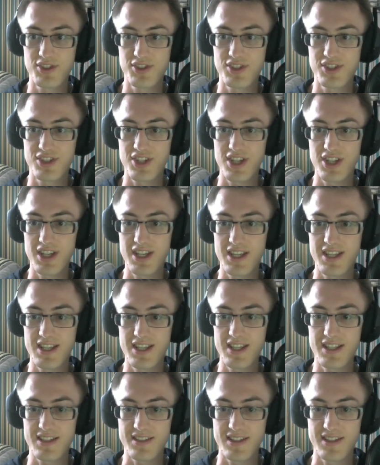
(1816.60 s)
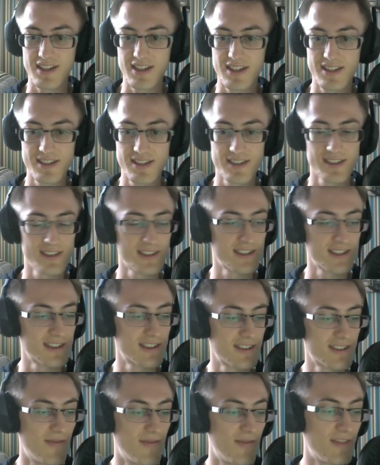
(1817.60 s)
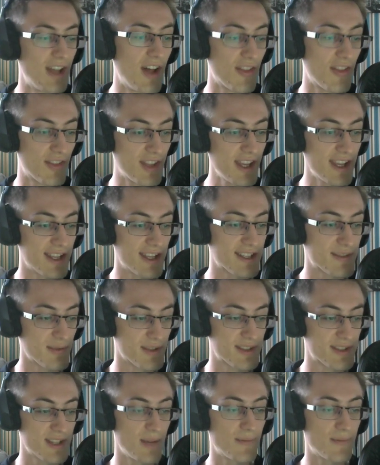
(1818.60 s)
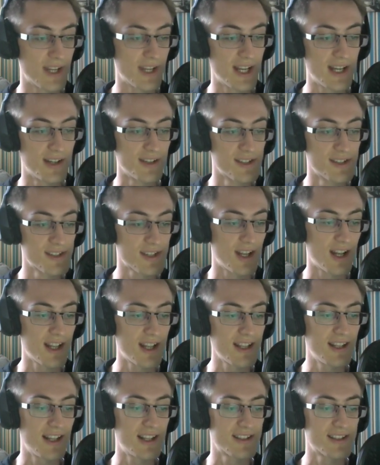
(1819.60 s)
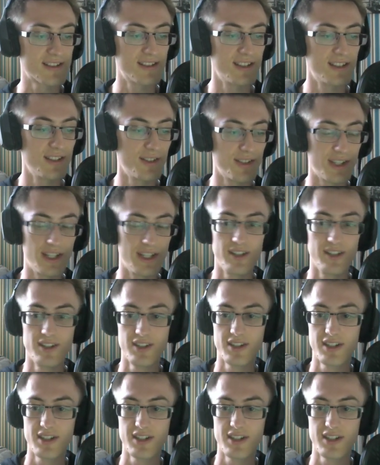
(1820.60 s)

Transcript: Jesus. Now this was something else. I'll let you listen to the audio.